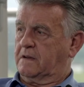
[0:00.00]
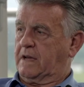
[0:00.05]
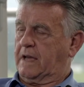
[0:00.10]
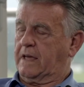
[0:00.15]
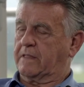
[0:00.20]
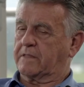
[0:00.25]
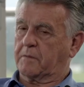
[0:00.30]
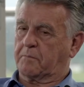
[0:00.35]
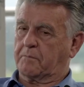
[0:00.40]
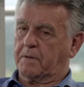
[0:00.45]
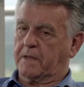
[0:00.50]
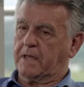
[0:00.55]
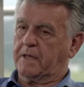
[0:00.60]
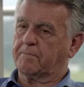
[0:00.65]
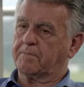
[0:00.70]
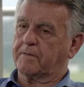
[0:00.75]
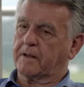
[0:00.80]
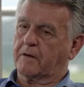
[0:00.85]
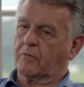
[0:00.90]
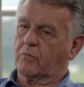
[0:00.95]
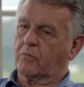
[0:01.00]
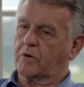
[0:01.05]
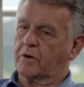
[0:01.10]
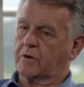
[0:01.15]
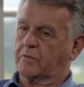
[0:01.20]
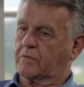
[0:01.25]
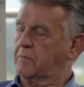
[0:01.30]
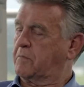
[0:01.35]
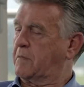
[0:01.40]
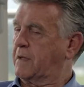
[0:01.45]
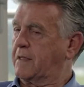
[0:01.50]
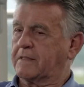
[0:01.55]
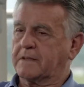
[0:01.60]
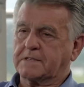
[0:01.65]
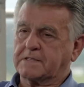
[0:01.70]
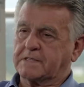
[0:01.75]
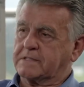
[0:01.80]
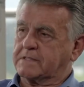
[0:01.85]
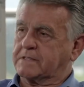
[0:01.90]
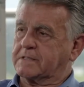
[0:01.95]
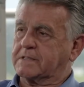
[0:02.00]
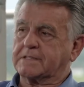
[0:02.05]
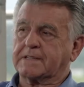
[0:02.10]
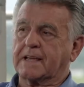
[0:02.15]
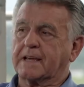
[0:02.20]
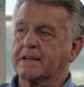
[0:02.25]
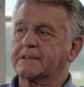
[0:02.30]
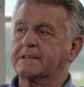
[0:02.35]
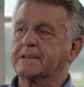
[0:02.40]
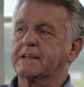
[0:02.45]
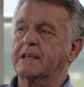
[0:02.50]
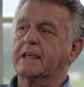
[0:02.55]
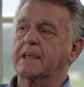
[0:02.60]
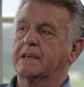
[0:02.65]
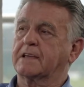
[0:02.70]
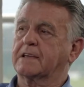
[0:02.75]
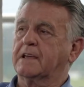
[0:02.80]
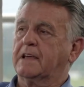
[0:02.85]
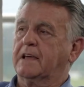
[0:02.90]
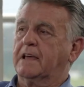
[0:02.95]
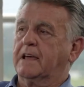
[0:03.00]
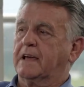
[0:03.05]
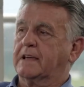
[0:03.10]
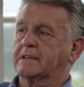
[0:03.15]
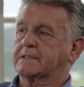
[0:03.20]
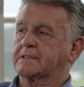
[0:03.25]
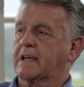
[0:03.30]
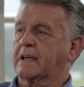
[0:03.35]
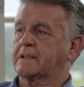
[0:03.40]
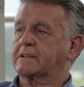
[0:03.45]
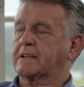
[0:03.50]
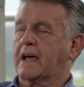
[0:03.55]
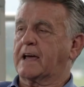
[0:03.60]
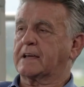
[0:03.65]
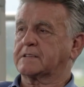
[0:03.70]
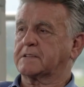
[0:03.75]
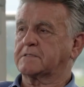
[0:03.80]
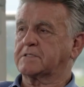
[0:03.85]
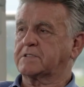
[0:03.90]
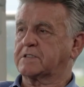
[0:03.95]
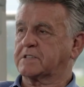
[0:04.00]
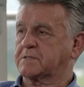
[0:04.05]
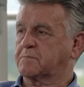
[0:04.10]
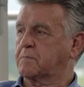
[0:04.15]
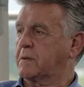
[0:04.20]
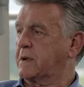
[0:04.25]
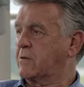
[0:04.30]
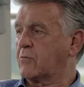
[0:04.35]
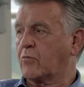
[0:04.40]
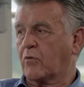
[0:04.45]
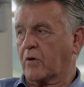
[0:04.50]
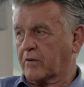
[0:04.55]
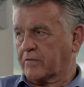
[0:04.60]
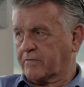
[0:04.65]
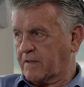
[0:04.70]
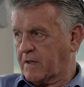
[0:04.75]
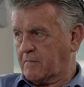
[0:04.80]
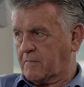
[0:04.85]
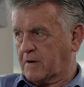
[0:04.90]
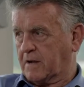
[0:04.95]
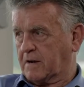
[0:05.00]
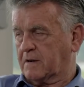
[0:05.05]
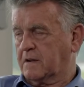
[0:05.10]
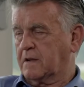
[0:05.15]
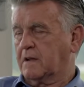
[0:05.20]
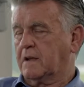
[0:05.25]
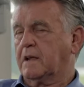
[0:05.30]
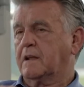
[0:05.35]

And the people that work with me, this technique hasn't just been Ross Emmett.